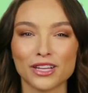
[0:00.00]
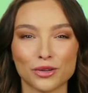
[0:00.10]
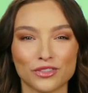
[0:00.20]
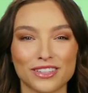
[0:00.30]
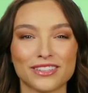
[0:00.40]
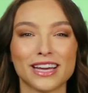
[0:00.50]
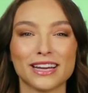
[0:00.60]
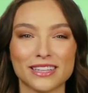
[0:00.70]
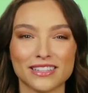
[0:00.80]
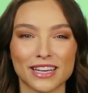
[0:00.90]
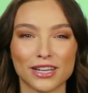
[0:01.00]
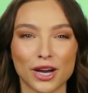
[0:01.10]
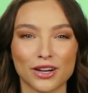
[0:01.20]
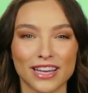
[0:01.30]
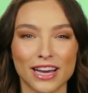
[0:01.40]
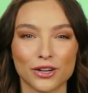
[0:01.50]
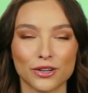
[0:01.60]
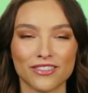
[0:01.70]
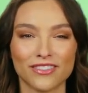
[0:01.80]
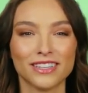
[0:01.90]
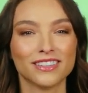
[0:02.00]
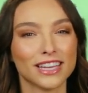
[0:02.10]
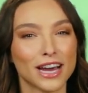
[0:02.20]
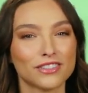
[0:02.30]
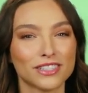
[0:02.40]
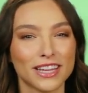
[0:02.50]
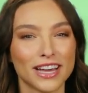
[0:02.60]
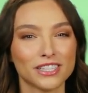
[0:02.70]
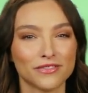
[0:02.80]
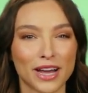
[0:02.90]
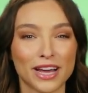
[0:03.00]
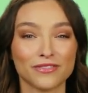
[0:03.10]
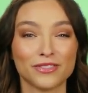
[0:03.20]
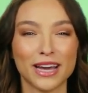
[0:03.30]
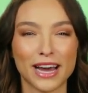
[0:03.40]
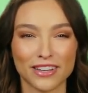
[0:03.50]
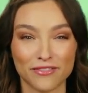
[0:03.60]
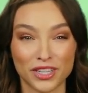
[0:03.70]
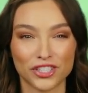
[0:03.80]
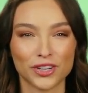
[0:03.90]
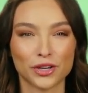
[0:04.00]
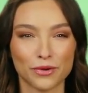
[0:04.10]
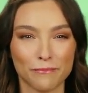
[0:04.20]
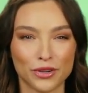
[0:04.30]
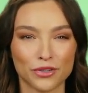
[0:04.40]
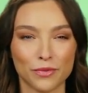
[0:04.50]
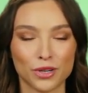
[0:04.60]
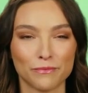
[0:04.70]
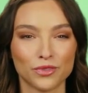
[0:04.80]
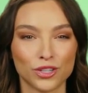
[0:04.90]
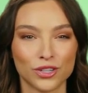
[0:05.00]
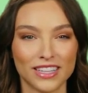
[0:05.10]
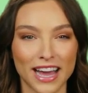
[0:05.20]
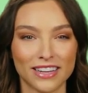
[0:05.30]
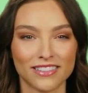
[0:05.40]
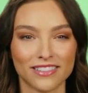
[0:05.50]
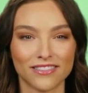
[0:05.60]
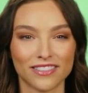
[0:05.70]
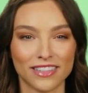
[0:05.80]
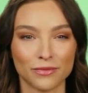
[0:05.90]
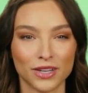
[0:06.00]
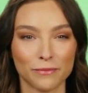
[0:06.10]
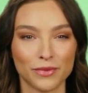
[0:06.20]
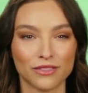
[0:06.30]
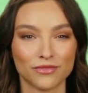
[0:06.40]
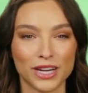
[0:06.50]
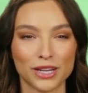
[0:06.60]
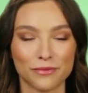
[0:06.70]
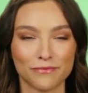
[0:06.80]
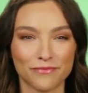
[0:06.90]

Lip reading: hosting settings can cause error 6095, especially when multiple computers access the same company file.